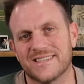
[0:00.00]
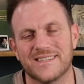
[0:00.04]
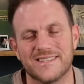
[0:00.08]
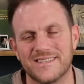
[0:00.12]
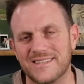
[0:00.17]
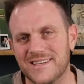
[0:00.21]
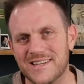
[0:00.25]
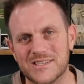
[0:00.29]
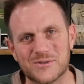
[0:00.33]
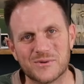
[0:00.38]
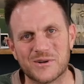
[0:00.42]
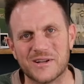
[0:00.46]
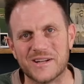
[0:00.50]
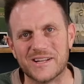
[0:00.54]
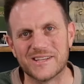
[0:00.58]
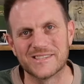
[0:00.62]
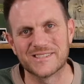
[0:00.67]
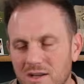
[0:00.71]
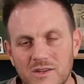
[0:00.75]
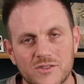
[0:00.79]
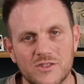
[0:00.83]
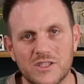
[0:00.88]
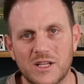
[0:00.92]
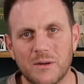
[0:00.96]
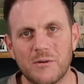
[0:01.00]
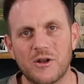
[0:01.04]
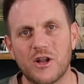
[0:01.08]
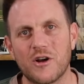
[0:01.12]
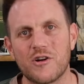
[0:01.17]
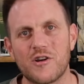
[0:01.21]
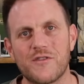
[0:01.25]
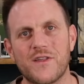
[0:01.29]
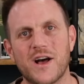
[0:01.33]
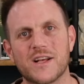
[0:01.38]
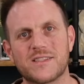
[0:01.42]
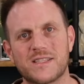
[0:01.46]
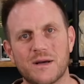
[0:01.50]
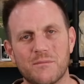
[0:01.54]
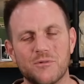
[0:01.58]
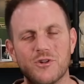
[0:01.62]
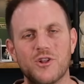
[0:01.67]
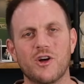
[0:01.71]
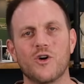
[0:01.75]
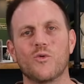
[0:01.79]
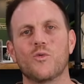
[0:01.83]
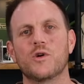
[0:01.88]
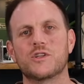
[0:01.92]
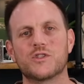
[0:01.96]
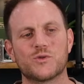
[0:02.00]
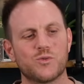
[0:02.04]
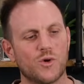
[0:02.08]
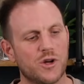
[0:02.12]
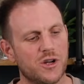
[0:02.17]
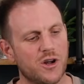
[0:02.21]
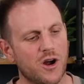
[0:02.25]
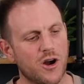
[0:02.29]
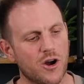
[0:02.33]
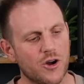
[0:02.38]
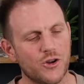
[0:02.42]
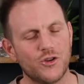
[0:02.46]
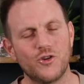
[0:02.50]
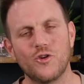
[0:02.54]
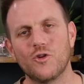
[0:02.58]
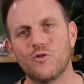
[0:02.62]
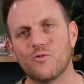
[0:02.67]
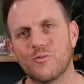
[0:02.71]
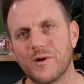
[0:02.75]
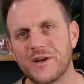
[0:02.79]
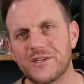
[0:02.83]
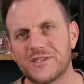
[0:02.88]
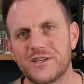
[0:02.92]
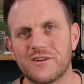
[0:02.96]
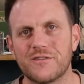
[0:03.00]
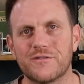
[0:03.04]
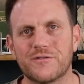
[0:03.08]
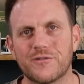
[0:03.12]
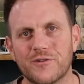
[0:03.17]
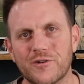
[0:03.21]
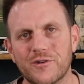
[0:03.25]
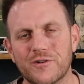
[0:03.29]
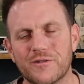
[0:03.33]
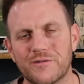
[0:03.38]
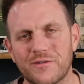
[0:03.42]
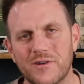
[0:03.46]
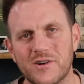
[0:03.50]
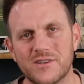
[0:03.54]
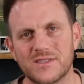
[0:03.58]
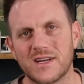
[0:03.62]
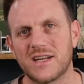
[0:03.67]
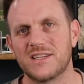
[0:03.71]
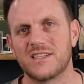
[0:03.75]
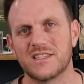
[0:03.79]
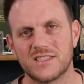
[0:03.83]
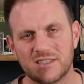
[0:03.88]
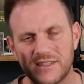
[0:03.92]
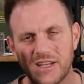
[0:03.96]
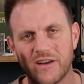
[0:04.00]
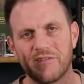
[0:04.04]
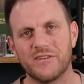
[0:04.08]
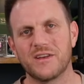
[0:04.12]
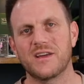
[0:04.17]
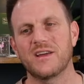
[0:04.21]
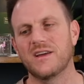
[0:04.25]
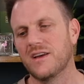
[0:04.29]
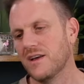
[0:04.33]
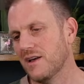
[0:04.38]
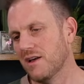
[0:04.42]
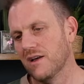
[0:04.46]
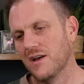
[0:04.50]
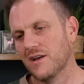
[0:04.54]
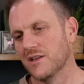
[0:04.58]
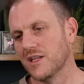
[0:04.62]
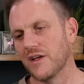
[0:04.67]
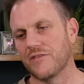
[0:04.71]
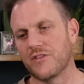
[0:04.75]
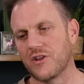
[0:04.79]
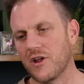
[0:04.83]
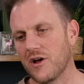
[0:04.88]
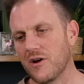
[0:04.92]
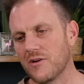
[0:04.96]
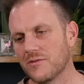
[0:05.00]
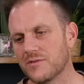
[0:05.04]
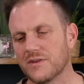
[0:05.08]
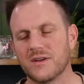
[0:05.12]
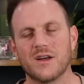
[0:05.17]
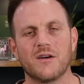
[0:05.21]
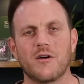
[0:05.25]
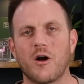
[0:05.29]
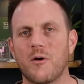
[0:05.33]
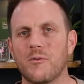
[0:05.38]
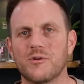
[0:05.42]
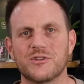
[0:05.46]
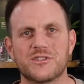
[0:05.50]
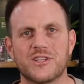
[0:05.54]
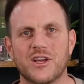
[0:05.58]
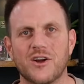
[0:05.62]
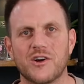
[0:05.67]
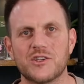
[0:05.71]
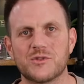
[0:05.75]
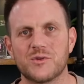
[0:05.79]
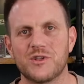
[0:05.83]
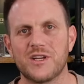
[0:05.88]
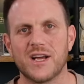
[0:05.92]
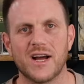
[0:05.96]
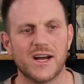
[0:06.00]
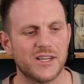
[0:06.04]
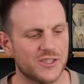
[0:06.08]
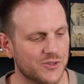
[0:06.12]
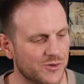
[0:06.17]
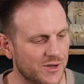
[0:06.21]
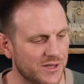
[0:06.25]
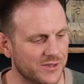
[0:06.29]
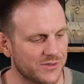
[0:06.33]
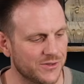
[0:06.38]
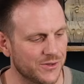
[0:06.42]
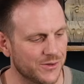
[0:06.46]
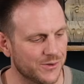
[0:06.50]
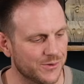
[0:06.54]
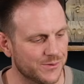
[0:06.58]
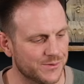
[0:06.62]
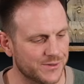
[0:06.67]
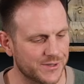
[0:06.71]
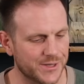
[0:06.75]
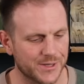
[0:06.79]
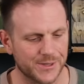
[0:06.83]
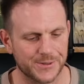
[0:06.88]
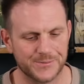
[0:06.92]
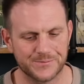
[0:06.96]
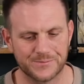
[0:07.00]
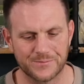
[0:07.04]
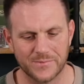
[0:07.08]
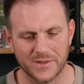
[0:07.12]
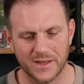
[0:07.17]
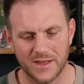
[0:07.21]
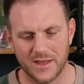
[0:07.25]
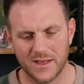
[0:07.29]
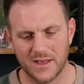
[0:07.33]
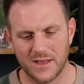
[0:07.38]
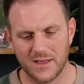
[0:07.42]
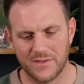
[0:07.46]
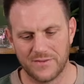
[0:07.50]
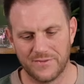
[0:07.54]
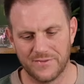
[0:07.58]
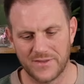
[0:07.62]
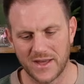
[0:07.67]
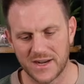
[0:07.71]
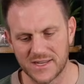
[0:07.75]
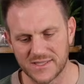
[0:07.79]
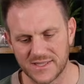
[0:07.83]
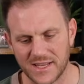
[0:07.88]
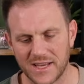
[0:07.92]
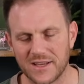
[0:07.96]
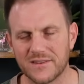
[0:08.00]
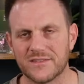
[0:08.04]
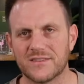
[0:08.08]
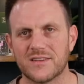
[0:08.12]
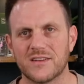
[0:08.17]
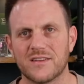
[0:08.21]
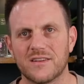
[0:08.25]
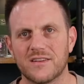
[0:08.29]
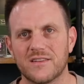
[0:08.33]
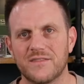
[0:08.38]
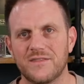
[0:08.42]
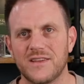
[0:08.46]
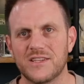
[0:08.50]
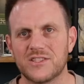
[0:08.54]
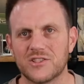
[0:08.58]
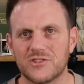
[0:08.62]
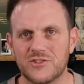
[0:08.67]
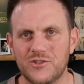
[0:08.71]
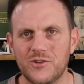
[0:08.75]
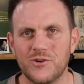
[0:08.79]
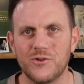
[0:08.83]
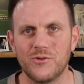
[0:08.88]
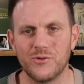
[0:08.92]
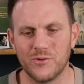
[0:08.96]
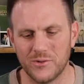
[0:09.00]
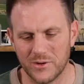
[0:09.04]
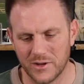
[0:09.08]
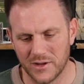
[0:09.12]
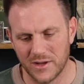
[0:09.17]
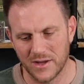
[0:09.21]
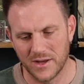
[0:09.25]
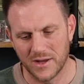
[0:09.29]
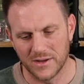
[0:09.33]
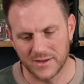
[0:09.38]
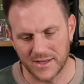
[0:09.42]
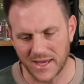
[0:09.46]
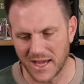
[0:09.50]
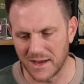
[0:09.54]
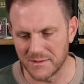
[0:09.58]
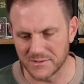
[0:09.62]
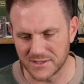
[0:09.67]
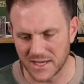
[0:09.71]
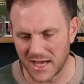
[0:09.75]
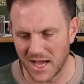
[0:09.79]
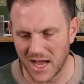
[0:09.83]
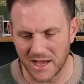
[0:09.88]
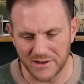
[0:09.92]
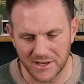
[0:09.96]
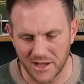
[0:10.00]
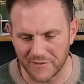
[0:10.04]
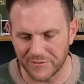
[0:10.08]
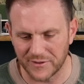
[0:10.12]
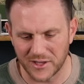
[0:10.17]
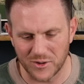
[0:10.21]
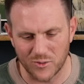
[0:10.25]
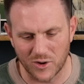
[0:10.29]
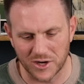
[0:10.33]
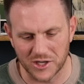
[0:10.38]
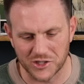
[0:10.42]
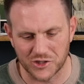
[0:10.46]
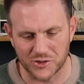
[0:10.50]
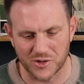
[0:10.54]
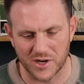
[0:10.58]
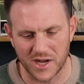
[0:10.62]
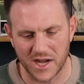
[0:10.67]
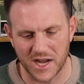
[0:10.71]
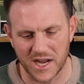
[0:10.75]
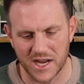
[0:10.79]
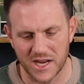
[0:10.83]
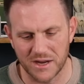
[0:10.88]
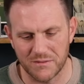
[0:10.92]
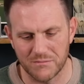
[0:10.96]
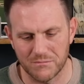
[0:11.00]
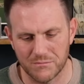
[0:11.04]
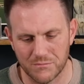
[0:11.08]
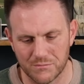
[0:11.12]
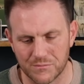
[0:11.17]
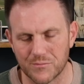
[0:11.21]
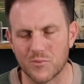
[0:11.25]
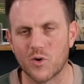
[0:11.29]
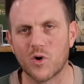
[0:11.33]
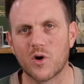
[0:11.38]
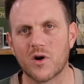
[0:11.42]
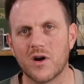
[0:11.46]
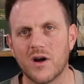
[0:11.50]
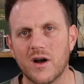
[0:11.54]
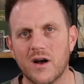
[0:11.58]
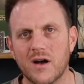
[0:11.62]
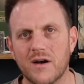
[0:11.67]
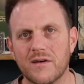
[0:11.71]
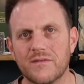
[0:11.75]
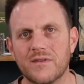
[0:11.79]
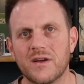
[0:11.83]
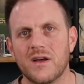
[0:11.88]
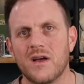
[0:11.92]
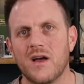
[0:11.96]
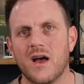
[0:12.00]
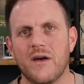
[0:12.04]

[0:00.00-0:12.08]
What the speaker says: it is what it is. So let me know your thoughts down below. Which one are you reaching for first? I just definitely love to know. Always curious what you guys are into. So that is it. These are 2 games that I definitely want to try more of.